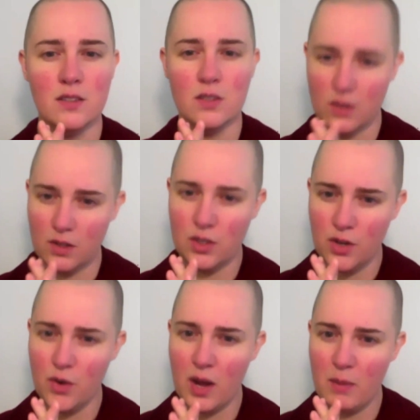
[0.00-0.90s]
Do you
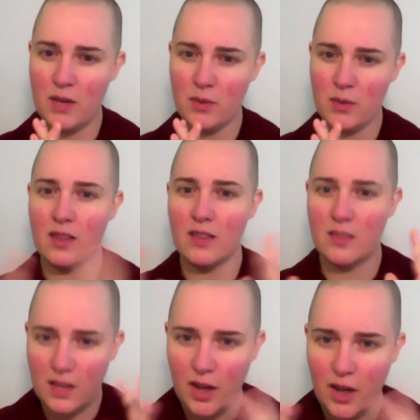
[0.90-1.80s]
know what I mean, right?
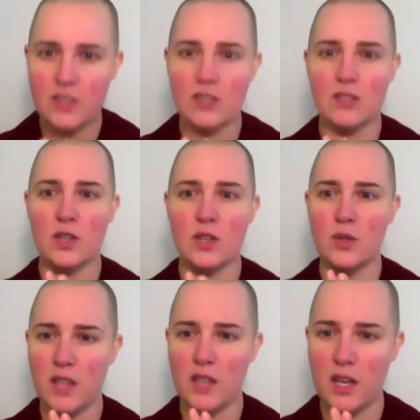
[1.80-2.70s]
Then you have this
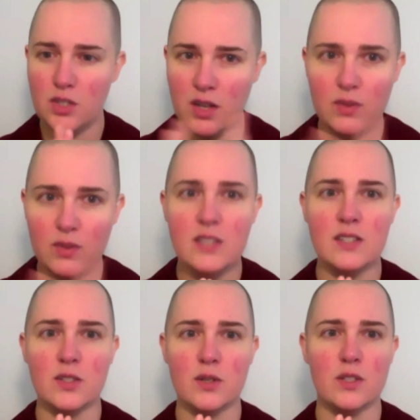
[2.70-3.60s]
association of this
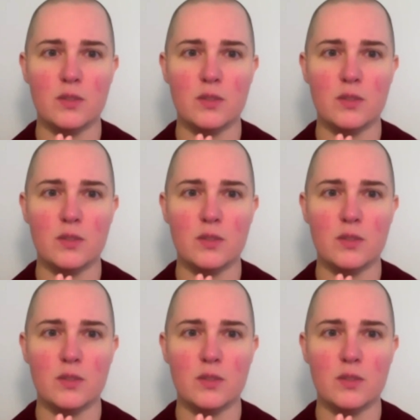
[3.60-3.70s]
is